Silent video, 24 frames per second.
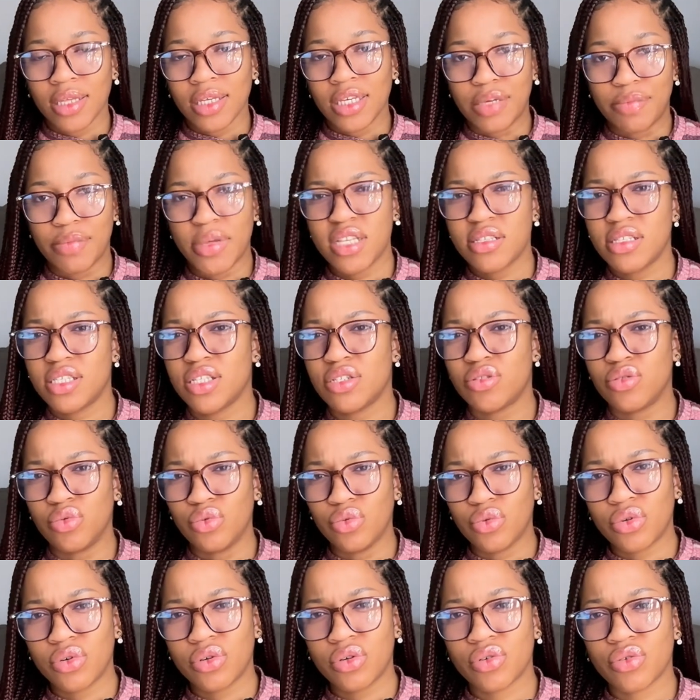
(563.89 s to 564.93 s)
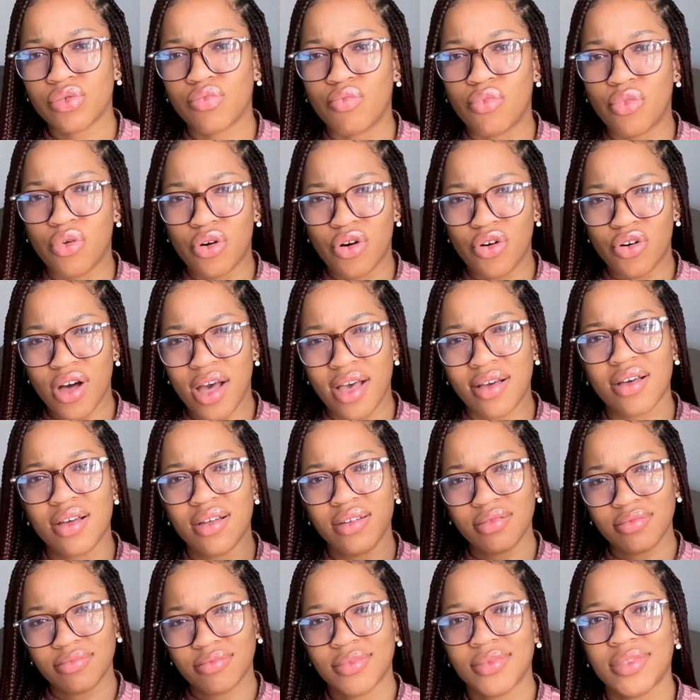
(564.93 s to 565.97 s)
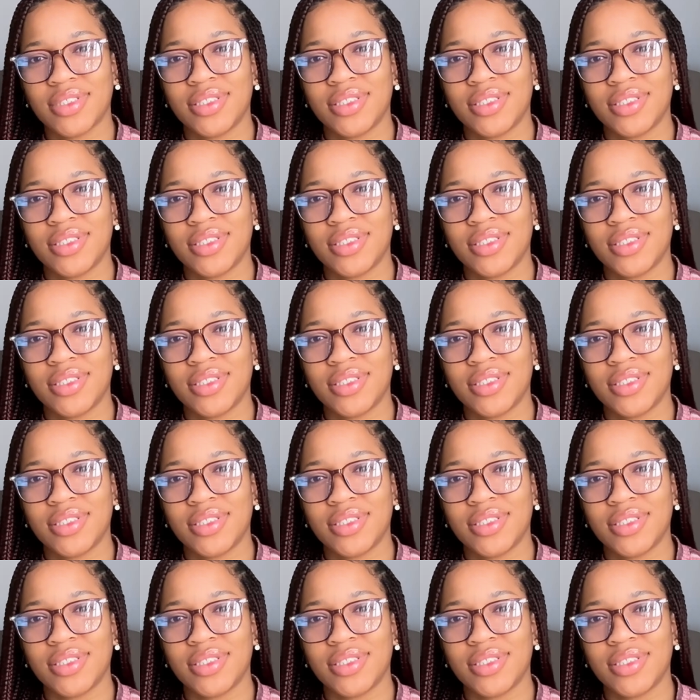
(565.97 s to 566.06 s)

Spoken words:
it makes it look more, do